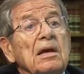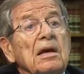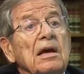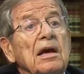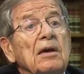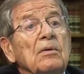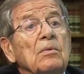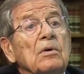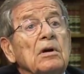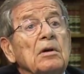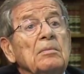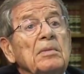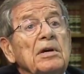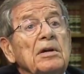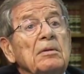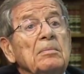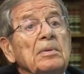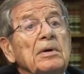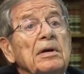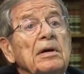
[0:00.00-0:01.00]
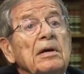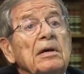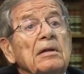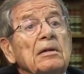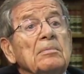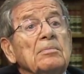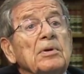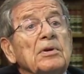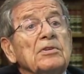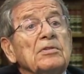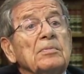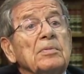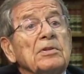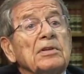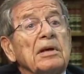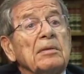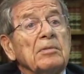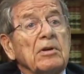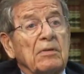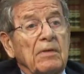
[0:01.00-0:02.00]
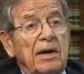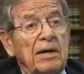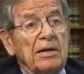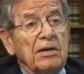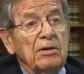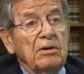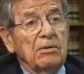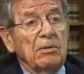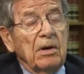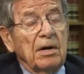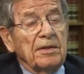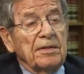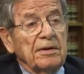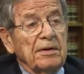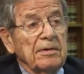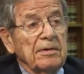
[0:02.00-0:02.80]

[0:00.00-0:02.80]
and wanted me to be the principal Democratic co-author.